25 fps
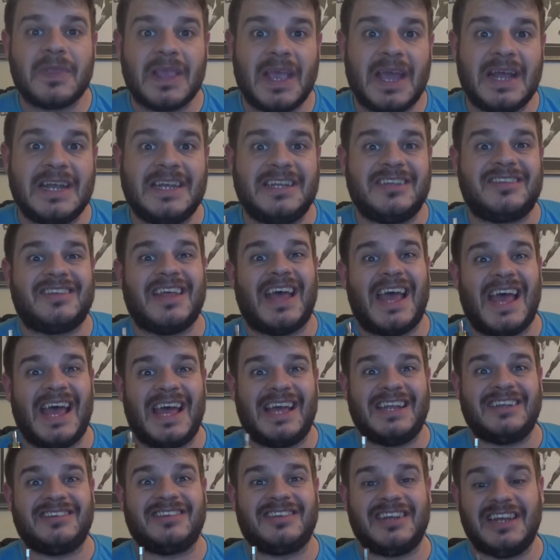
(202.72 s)
And it's
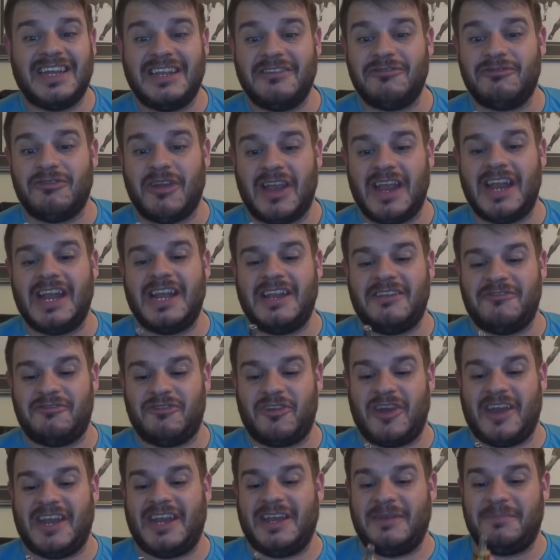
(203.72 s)
actually really,
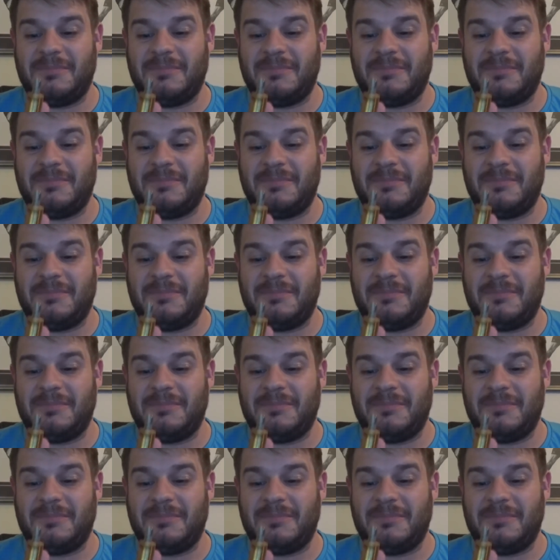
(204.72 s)
really